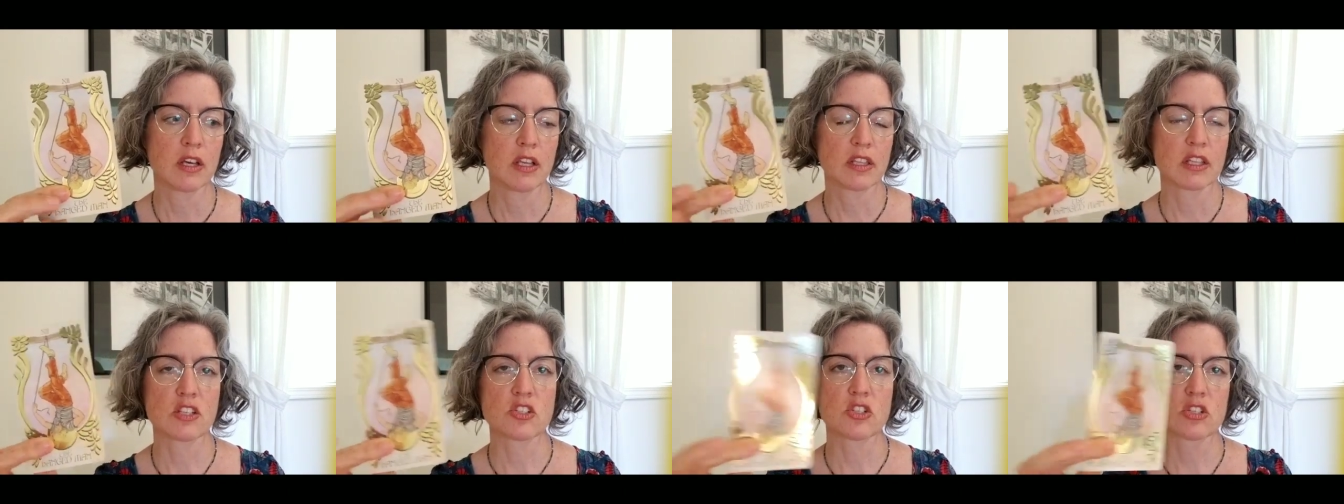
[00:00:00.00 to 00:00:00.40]

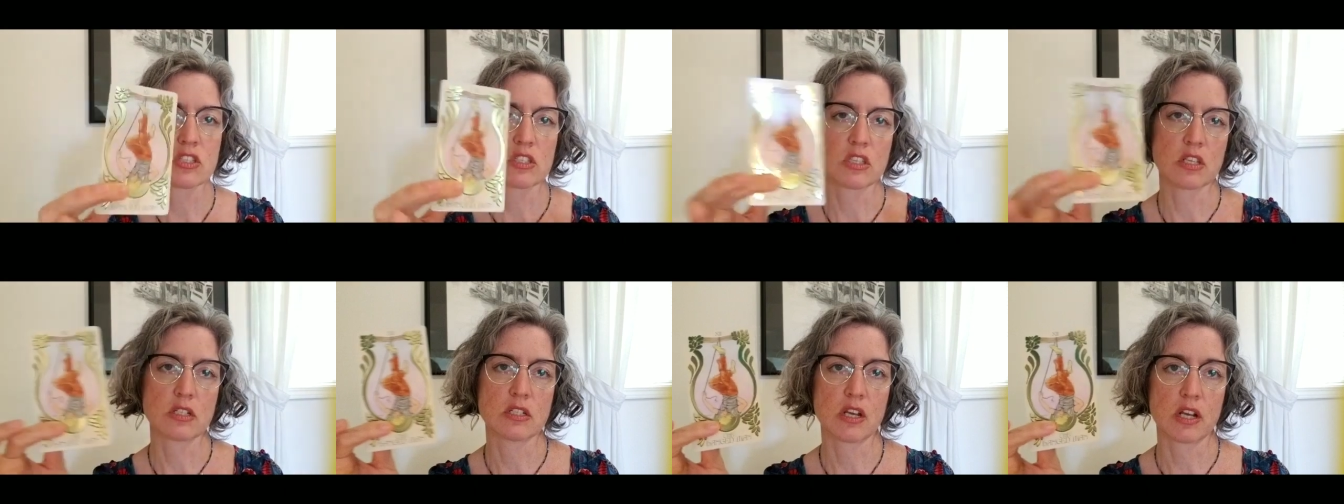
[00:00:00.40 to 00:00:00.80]
That's
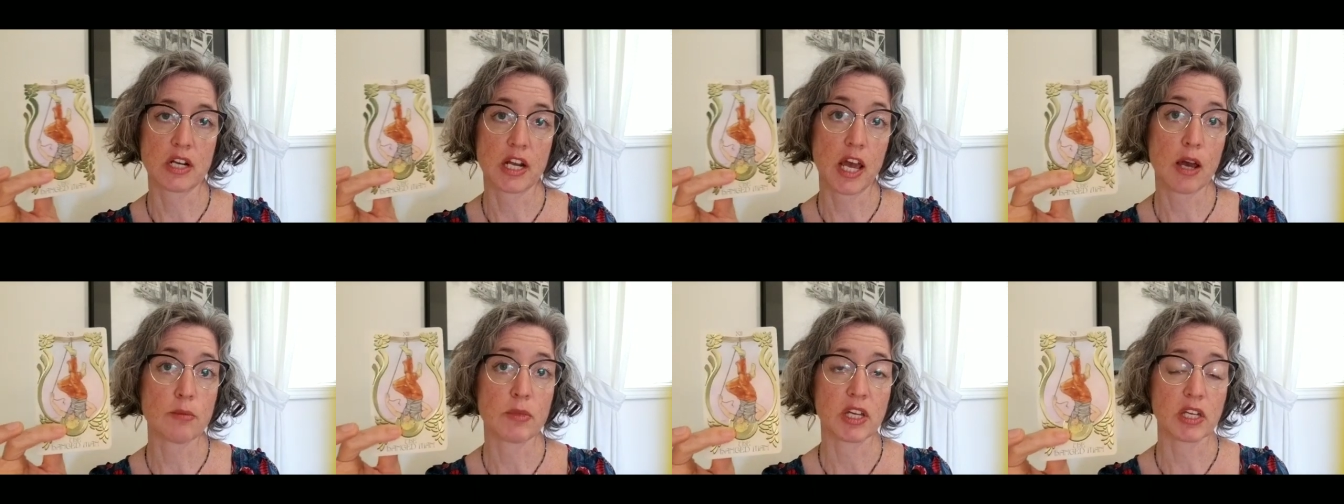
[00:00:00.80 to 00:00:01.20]
just the
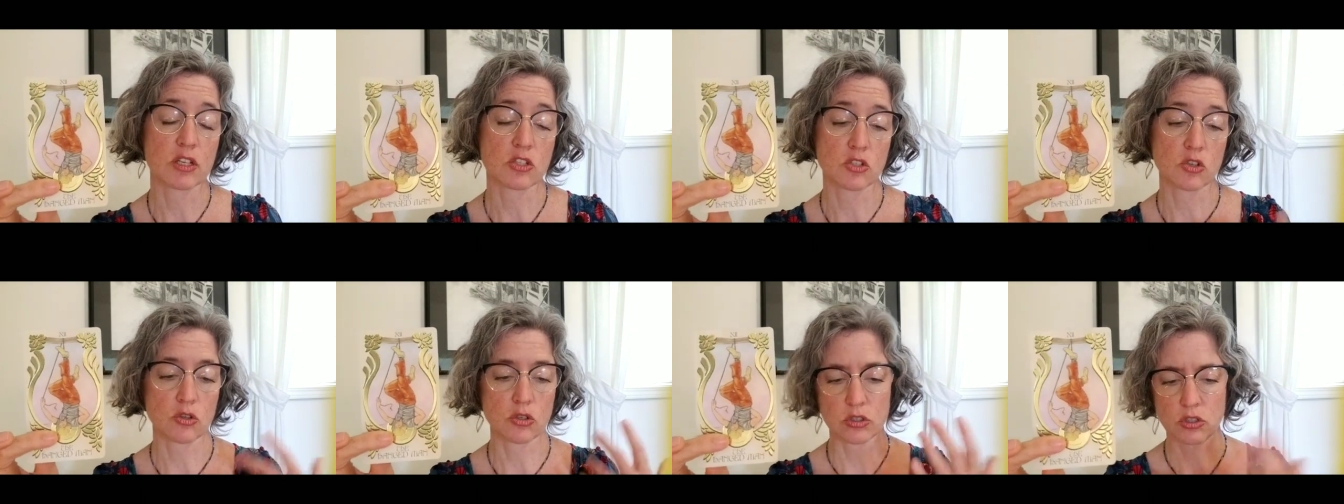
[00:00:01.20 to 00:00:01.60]
dynamic.
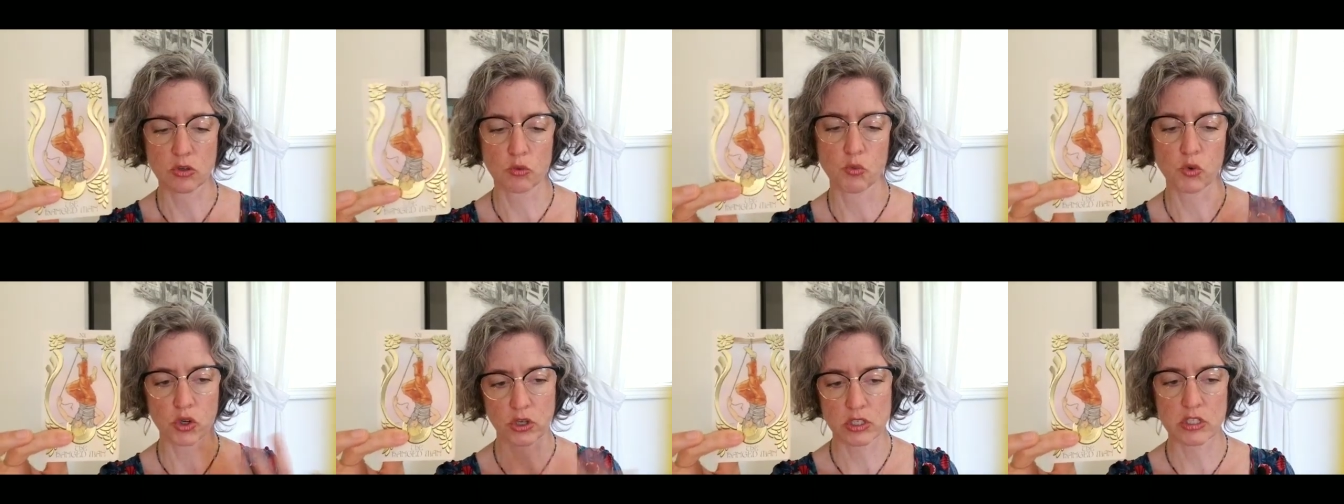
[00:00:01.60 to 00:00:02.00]
Is you're the
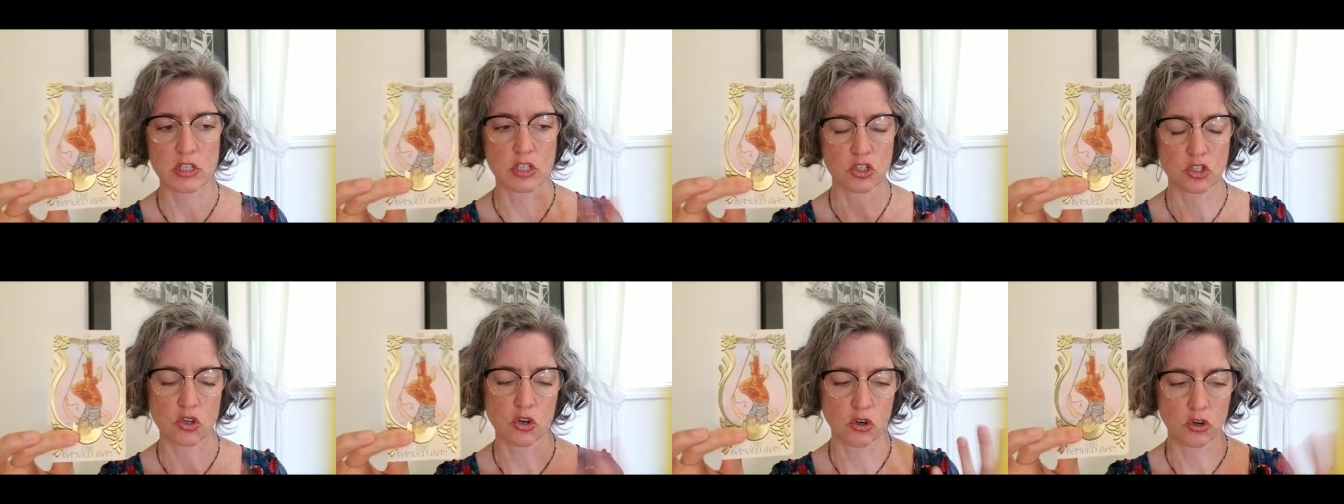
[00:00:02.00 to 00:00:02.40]
works
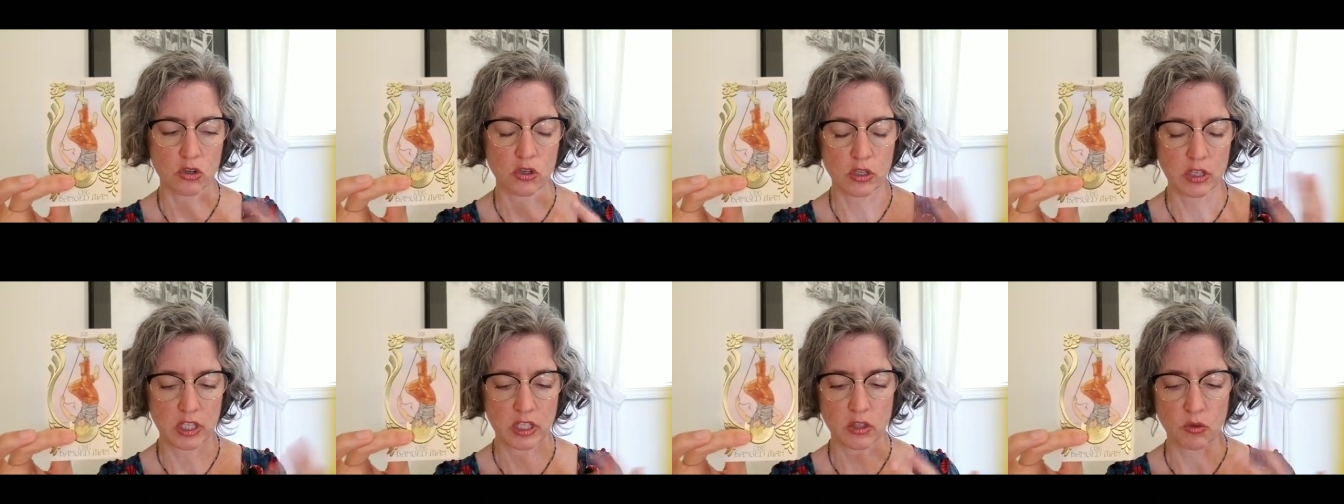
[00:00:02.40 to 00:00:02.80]

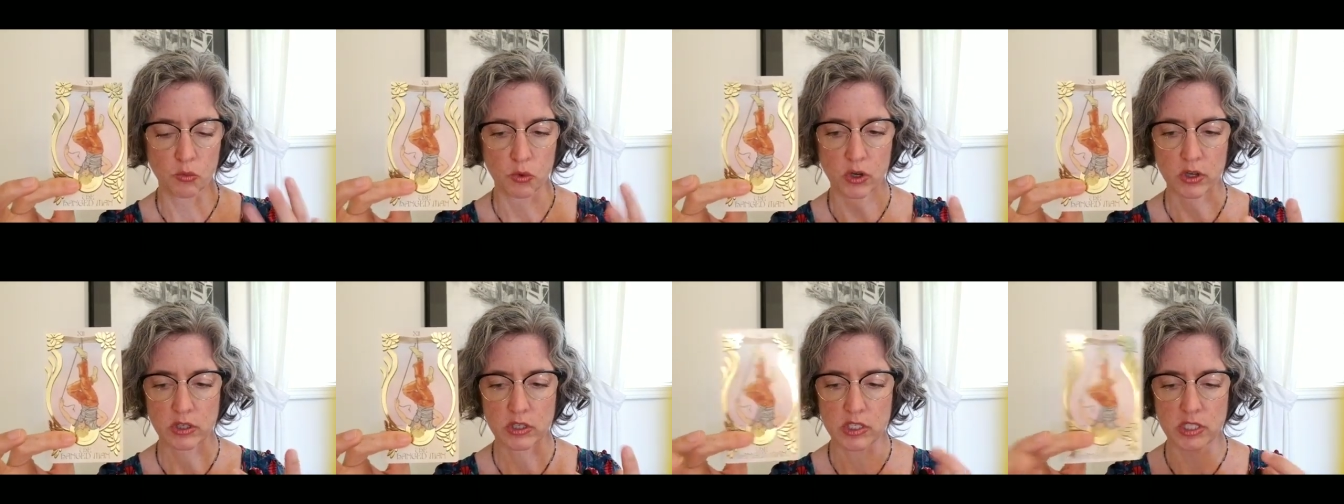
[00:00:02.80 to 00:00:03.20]
internal and the
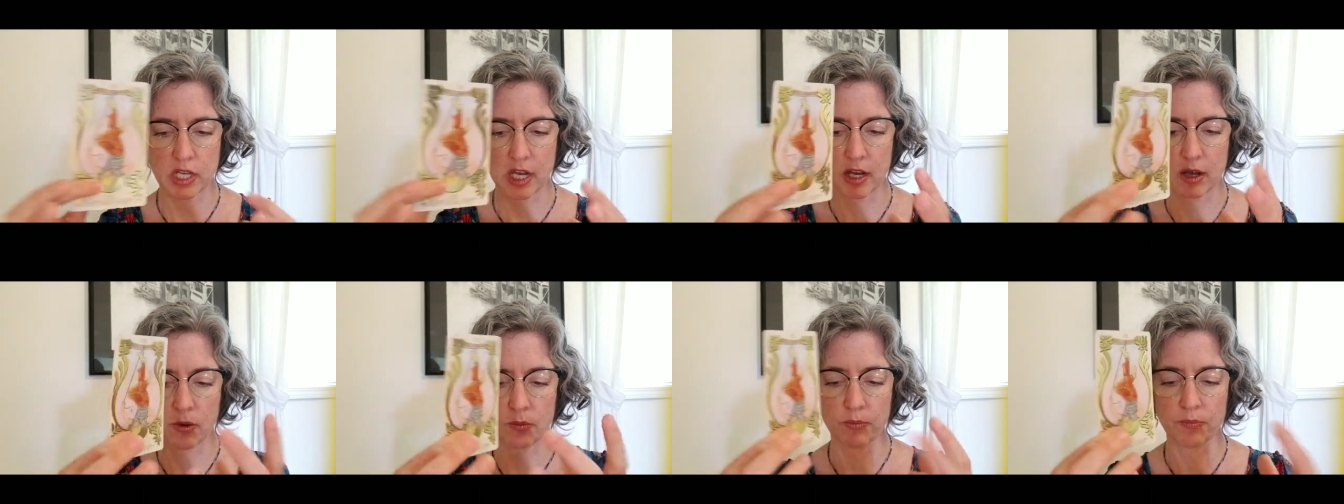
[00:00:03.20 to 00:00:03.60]
works.
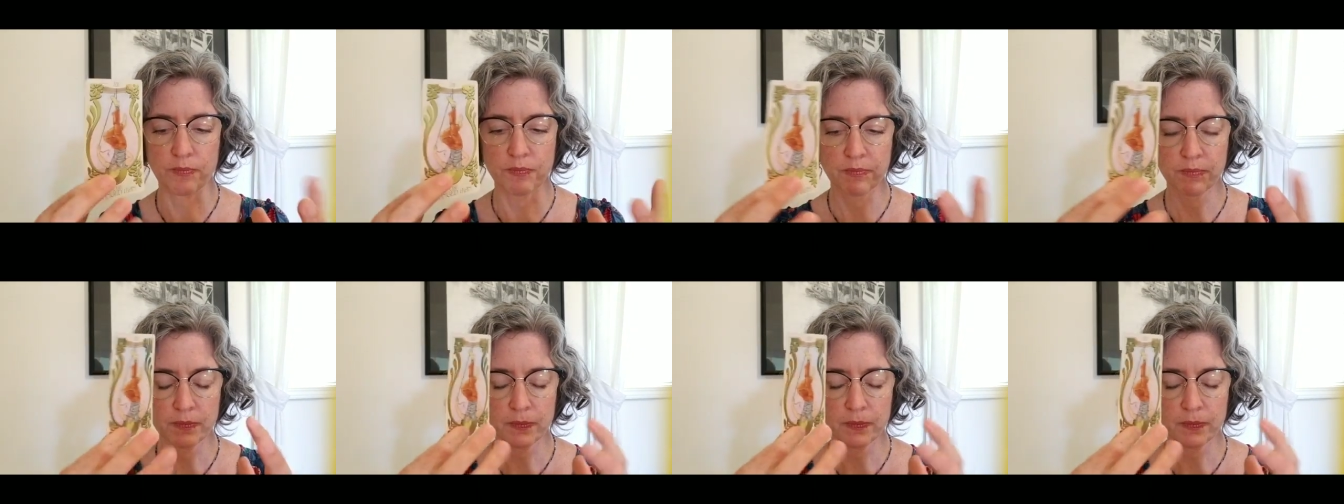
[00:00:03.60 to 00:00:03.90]
Um,